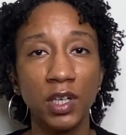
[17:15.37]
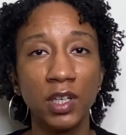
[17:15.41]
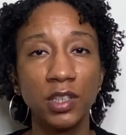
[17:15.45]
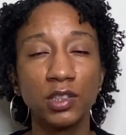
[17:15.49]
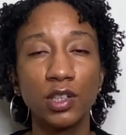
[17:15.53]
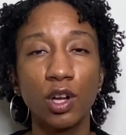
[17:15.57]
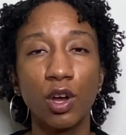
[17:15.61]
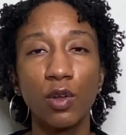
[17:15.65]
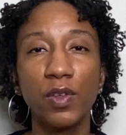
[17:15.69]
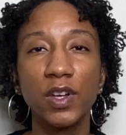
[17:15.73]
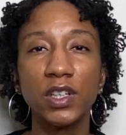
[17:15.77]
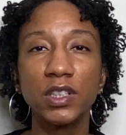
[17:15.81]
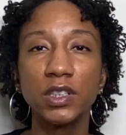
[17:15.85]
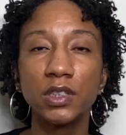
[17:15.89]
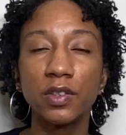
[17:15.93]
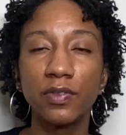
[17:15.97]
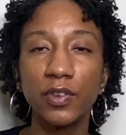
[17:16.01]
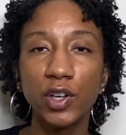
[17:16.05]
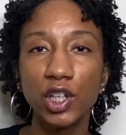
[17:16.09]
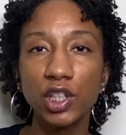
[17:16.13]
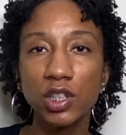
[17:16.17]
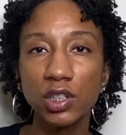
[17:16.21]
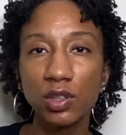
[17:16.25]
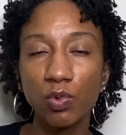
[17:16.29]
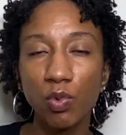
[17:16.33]
So this
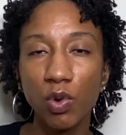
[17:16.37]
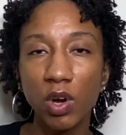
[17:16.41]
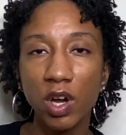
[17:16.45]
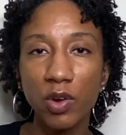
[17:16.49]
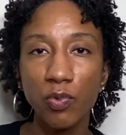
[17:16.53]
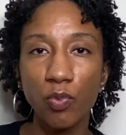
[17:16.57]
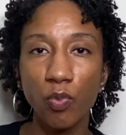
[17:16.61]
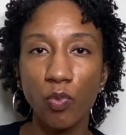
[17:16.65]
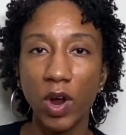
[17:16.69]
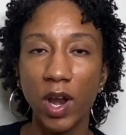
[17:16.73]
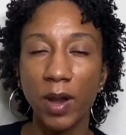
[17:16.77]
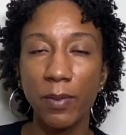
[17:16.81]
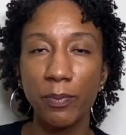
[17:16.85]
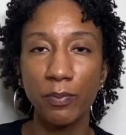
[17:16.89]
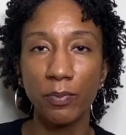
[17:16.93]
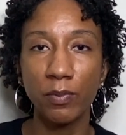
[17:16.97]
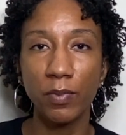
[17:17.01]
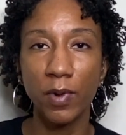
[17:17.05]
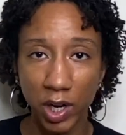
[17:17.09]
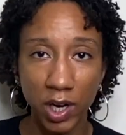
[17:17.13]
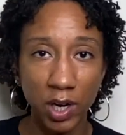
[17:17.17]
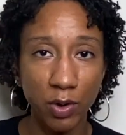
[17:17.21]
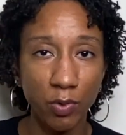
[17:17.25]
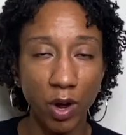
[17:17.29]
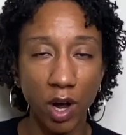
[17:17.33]
first one went
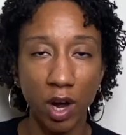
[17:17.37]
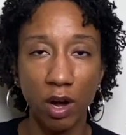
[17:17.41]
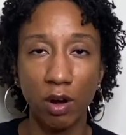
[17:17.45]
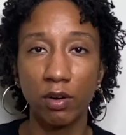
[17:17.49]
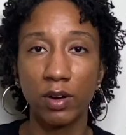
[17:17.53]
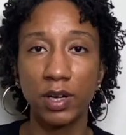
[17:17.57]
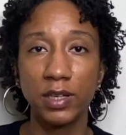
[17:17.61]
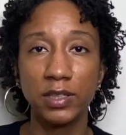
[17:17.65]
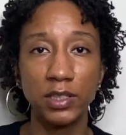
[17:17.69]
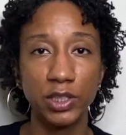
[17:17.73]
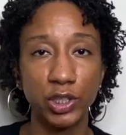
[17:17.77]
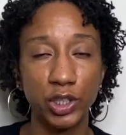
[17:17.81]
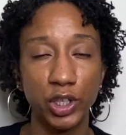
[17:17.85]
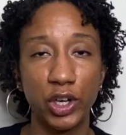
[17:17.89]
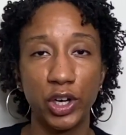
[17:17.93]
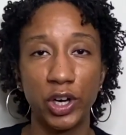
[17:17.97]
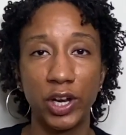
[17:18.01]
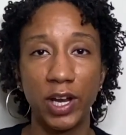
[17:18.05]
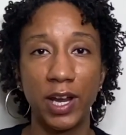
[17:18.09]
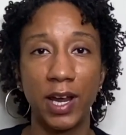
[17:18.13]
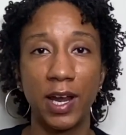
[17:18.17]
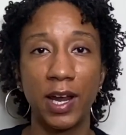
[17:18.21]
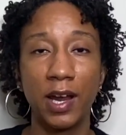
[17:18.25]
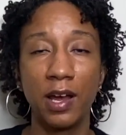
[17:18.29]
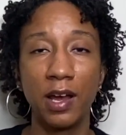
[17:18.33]
pretty well
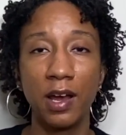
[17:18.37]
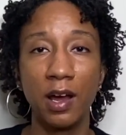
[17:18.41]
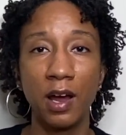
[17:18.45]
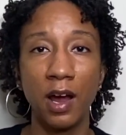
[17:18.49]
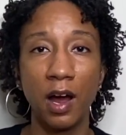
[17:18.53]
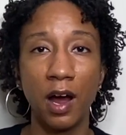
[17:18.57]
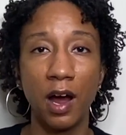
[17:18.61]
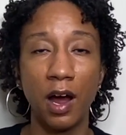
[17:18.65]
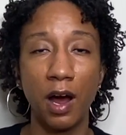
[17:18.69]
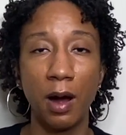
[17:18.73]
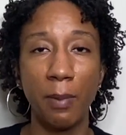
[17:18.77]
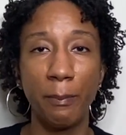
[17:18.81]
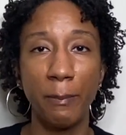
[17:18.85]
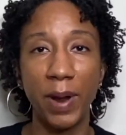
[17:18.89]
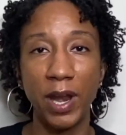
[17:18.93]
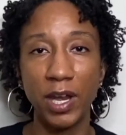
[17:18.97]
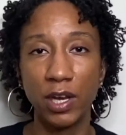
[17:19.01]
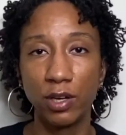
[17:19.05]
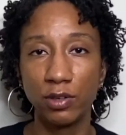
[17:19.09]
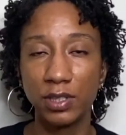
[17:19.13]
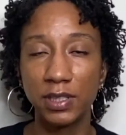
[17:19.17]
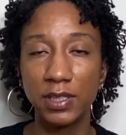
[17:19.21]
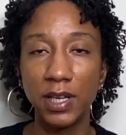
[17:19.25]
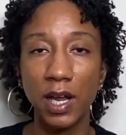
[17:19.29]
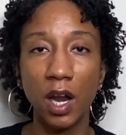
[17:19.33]
considering my
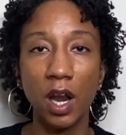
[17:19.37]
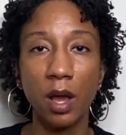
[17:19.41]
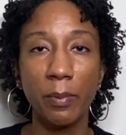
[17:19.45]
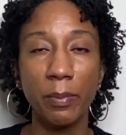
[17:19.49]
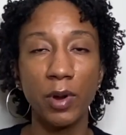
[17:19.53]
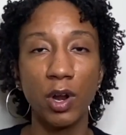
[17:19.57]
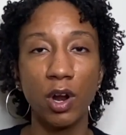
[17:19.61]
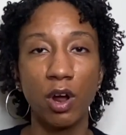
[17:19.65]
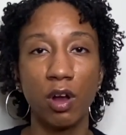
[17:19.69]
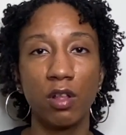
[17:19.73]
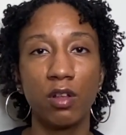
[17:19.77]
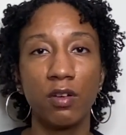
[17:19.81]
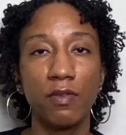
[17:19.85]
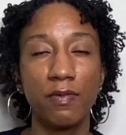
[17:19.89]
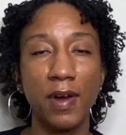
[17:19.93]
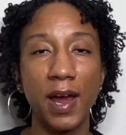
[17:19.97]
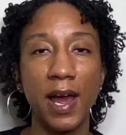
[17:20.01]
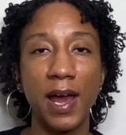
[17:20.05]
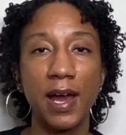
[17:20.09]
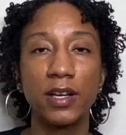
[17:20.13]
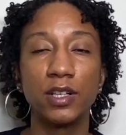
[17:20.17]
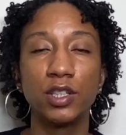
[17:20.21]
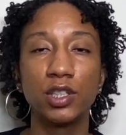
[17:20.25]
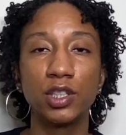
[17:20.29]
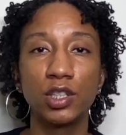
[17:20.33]
new setup and all of
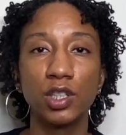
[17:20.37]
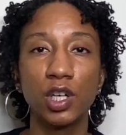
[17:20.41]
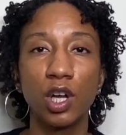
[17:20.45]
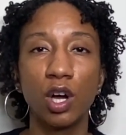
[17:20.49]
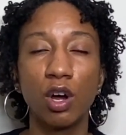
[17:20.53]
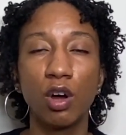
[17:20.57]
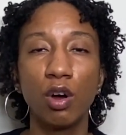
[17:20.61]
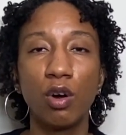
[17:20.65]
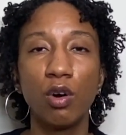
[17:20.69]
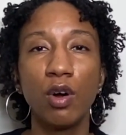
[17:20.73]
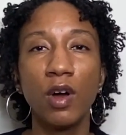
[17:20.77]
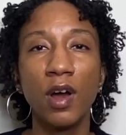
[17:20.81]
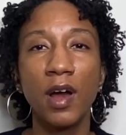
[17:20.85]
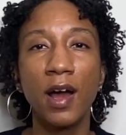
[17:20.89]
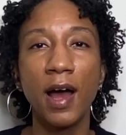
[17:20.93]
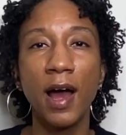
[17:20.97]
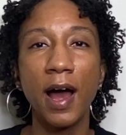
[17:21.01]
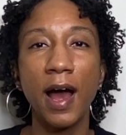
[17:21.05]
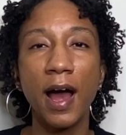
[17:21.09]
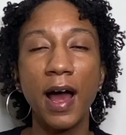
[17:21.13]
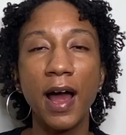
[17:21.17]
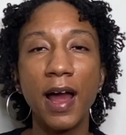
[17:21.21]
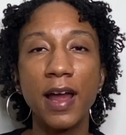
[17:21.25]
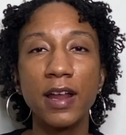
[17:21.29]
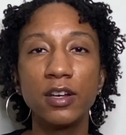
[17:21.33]
that. And so
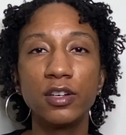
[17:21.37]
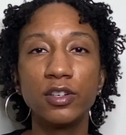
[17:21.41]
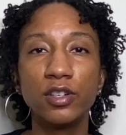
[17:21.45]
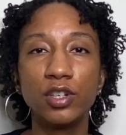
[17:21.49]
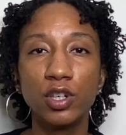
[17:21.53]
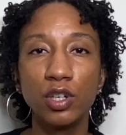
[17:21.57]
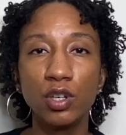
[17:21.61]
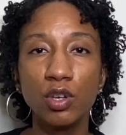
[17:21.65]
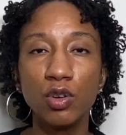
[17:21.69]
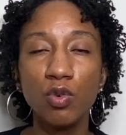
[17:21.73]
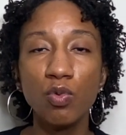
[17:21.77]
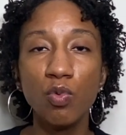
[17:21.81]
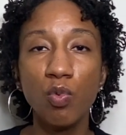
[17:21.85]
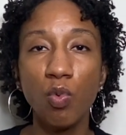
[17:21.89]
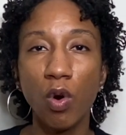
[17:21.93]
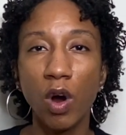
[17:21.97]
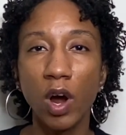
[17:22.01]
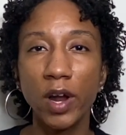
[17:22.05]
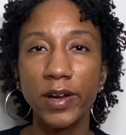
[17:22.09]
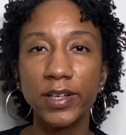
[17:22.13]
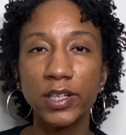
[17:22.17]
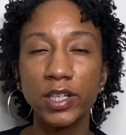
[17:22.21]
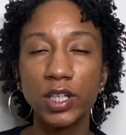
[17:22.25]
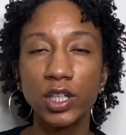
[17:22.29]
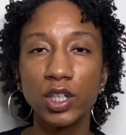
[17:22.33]
I do
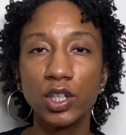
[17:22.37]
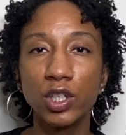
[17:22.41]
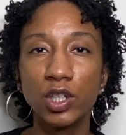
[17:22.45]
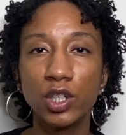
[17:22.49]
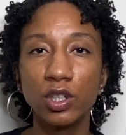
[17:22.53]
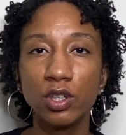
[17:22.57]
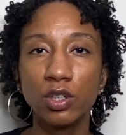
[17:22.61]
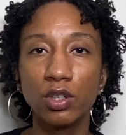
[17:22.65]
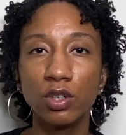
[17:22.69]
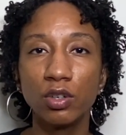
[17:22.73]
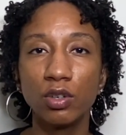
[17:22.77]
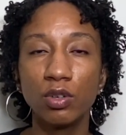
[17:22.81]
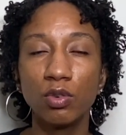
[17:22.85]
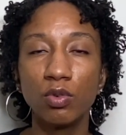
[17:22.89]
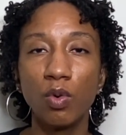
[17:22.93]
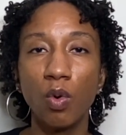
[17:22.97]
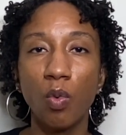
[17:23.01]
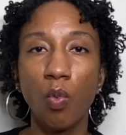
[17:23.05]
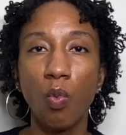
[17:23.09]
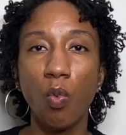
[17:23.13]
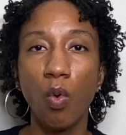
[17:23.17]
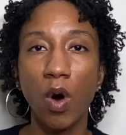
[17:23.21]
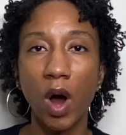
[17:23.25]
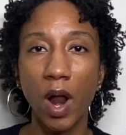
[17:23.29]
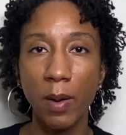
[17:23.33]
want to do
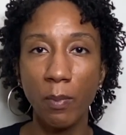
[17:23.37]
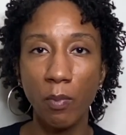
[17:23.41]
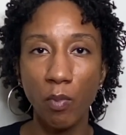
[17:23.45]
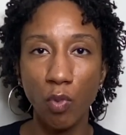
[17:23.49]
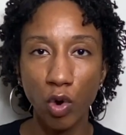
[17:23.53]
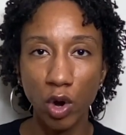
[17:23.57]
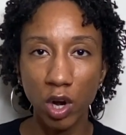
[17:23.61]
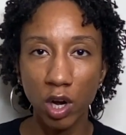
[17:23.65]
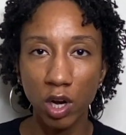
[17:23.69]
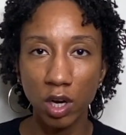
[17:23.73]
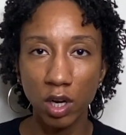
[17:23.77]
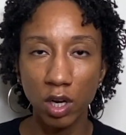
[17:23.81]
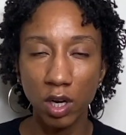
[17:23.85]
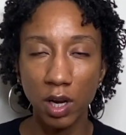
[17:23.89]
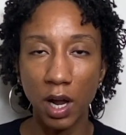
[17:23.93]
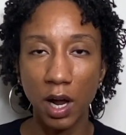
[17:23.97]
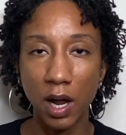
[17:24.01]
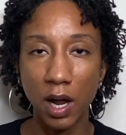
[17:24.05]
1 more